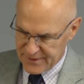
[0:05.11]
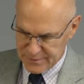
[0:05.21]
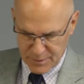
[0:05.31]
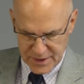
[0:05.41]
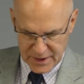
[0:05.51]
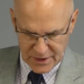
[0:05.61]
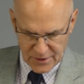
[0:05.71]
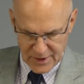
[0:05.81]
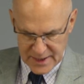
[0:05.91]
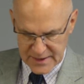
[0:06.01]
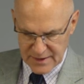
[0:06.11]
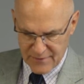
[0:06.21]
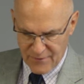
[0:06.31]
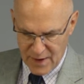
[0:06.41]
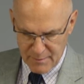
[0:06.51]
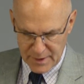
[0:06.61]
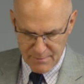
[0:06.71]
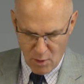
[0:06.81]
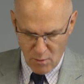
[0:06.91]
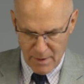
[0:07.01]
this particular lesson, The Family
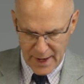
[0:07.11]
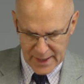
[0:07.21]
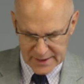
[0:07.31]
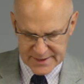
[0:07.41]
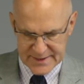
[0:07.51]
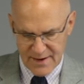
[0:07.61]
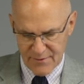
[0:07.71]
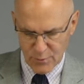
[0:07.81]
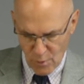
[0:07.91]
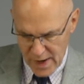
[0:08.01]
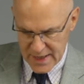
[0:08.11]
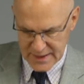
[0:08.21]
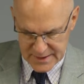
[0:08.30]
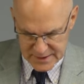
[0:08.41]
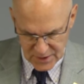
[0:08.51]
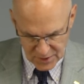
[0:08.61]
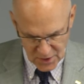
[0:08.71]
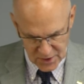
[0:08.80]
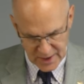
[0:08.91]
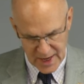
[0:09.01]
Mobile, Seven Ways to
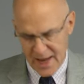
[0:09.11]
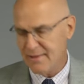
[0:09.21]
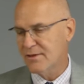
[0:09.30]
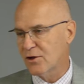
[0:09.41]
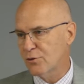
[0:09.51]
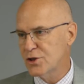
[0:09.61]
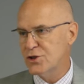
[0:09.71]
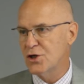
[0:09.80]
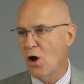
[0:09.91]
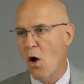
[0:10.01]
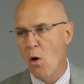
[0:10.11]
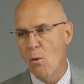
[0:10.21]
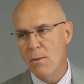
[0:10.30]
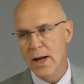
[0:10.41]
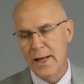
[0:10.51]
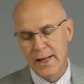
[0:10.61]
Look at the Christian Home.